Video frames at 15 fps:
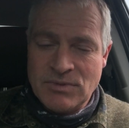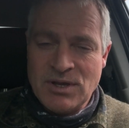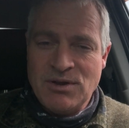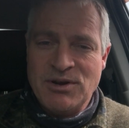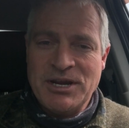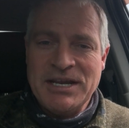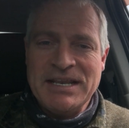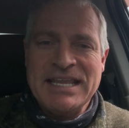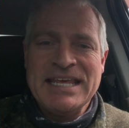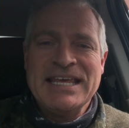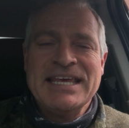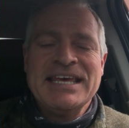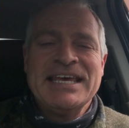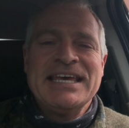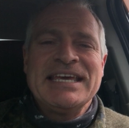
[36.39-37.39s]
All right,
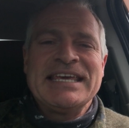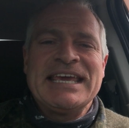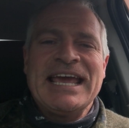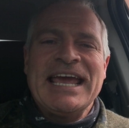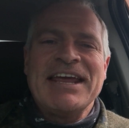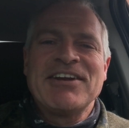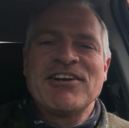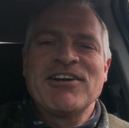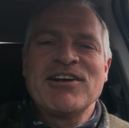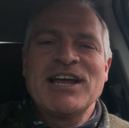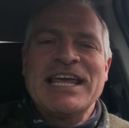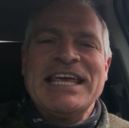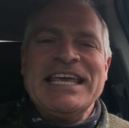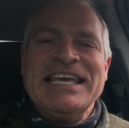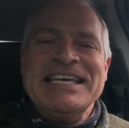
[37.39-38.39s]
Gander
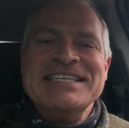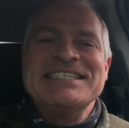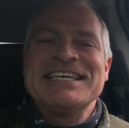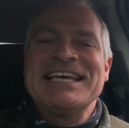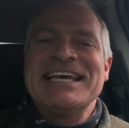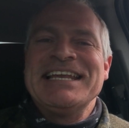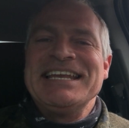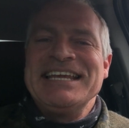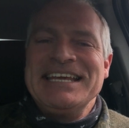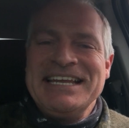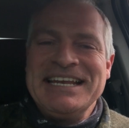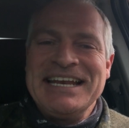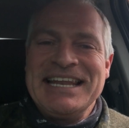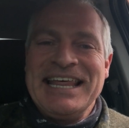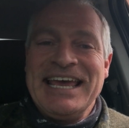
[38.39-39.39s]
is an
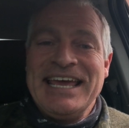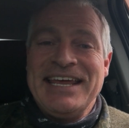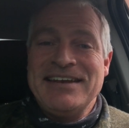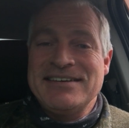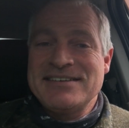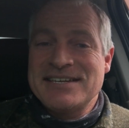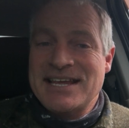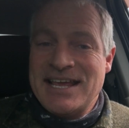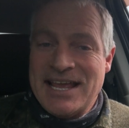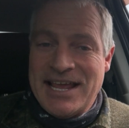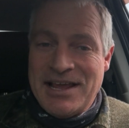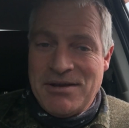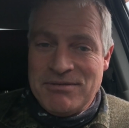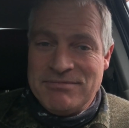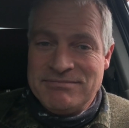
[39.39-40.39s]
inland
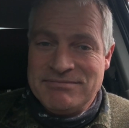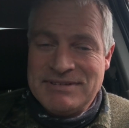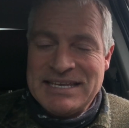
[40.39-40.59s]
town.